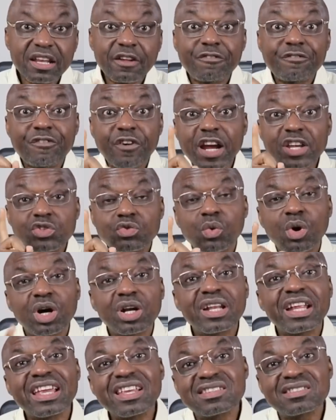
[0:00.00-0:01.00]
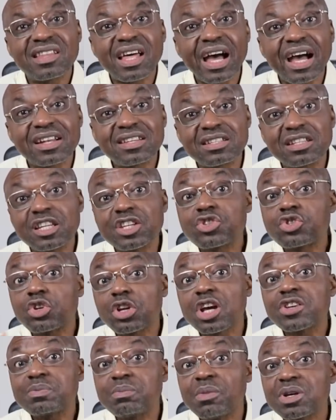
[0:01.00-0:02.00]
The first one is that the
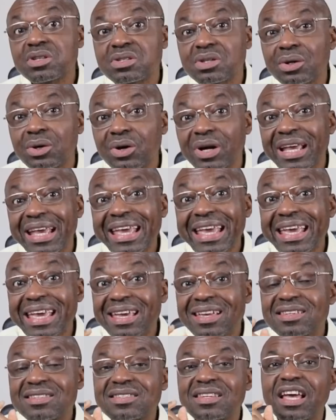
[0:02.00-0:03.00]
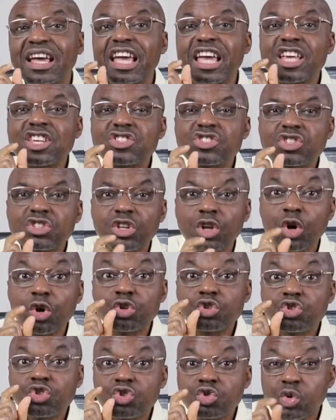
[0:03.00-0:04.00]
soleus muscle is a
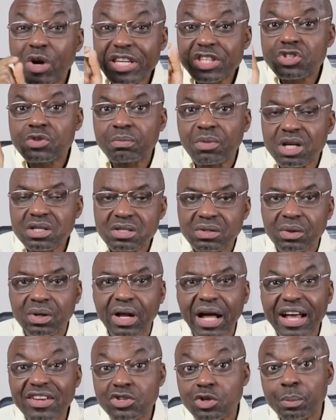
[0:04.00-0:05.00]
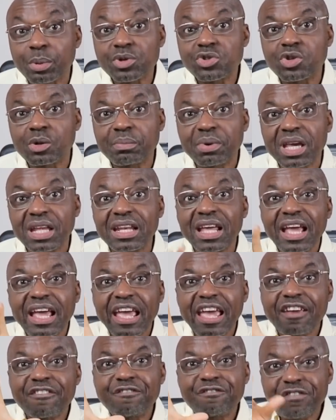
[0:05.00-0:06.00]
slow twitch muscle as opposed to being
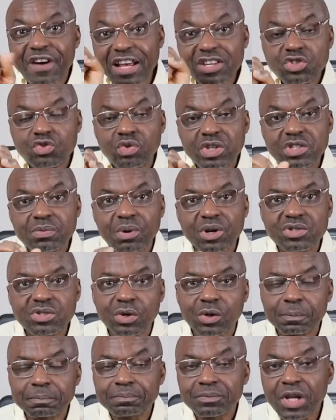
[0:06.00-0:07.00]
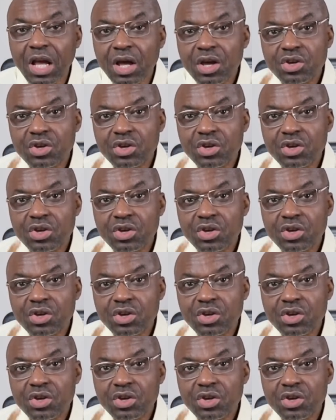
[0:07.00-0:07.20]
a fast twitch muscle.